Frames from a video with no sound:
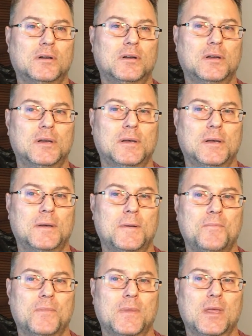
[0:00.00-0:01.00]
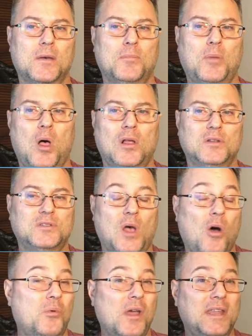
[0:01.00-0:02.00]
Paul's already died
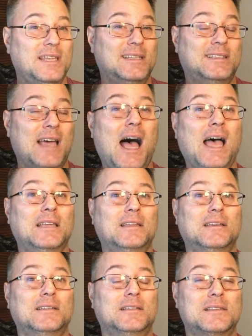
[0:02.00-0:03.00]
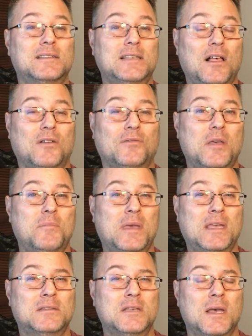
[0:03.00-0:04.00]
to self. That means
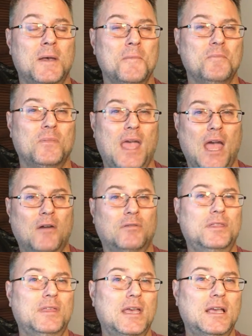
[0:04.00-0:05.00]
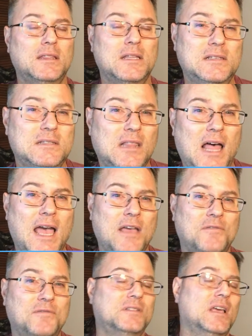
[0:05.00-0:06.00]
everything in this life doesn't
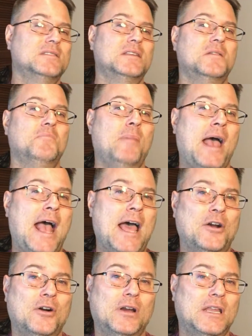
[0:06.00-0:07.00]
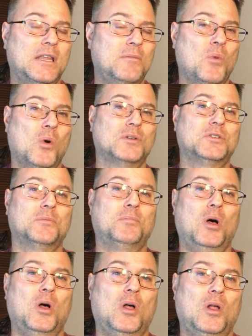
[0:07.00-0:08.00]
matter anymore to Paul.
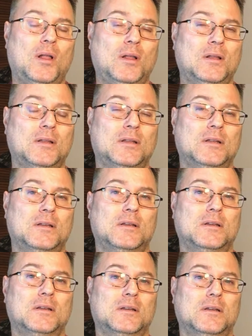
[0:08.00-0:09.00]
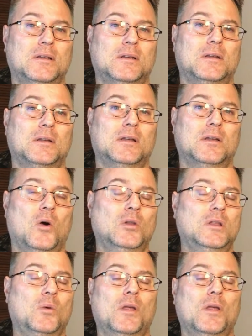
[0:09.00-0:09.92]
Only one thing matters